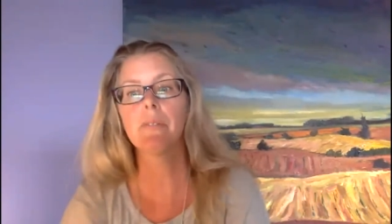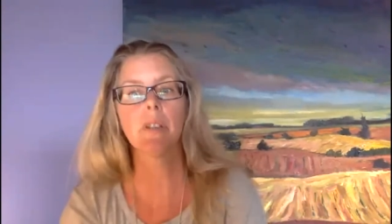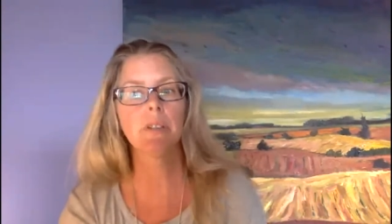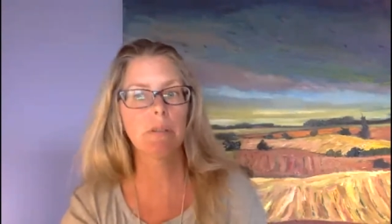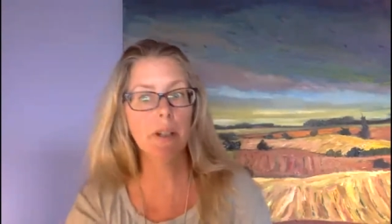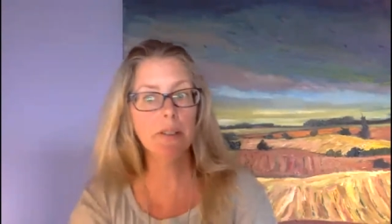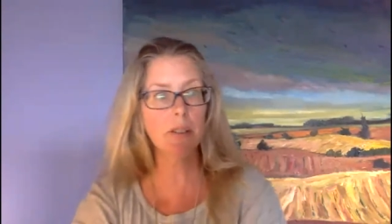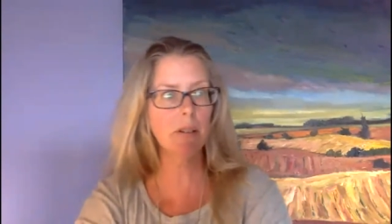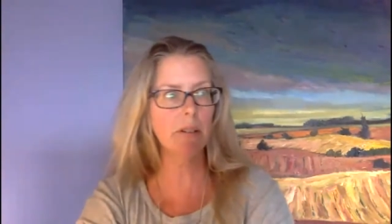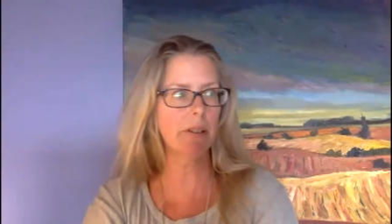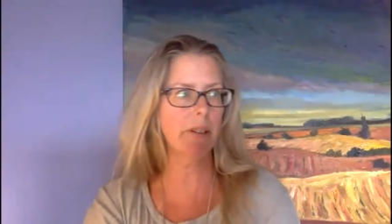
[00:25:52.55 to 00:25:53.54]
So nice to
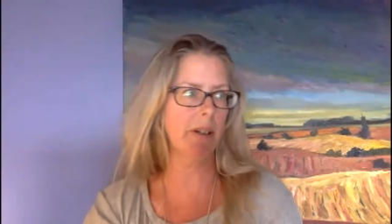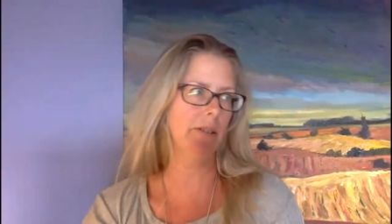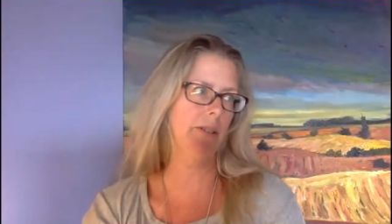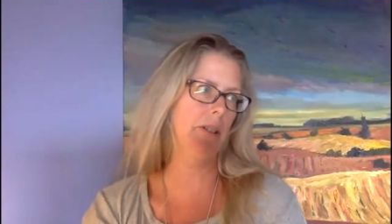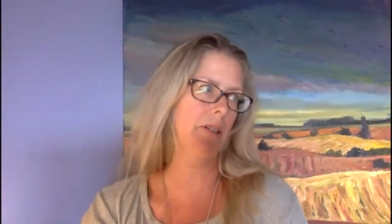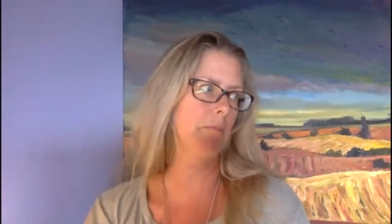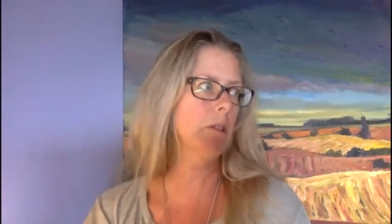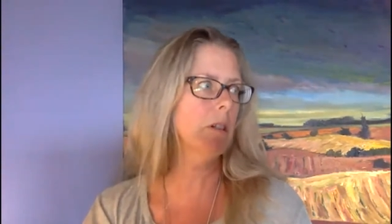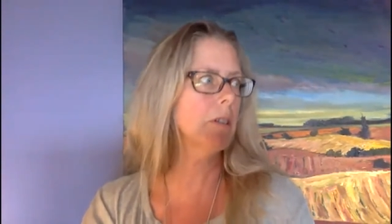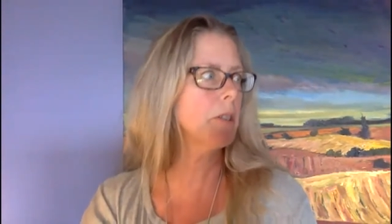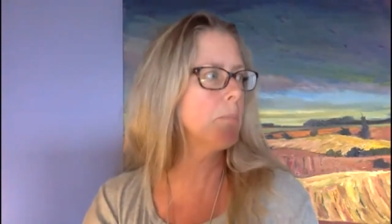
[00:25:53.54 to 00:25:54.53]
know that that system
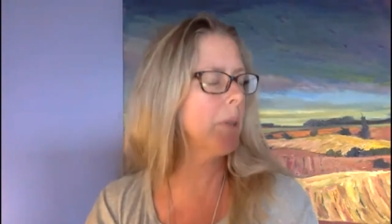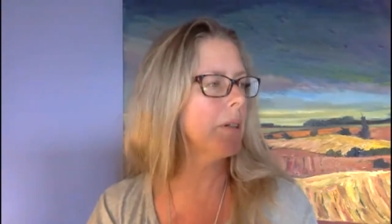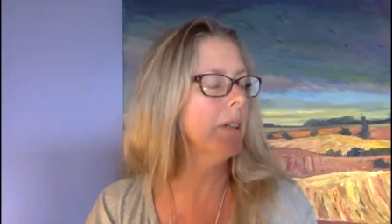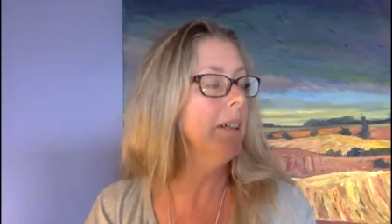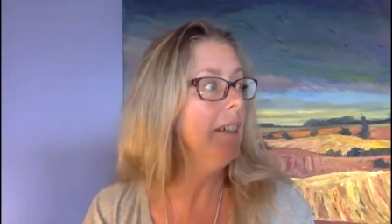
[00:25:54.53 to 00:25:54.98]
works, but